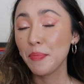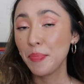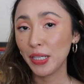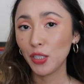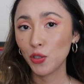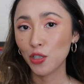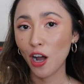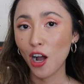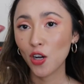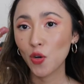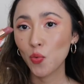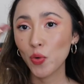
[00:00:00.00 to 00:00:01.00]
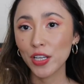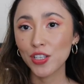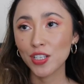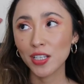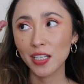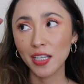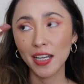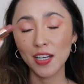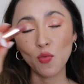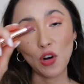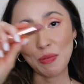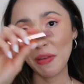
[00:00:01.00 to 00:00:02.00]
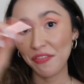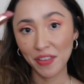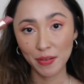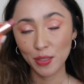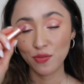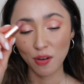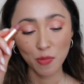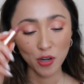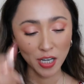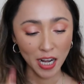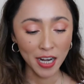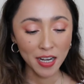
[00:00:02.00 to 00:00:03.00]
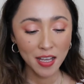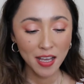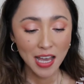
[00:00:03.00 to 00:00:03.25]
Pillow Talk, which again, one of my favorites from her line,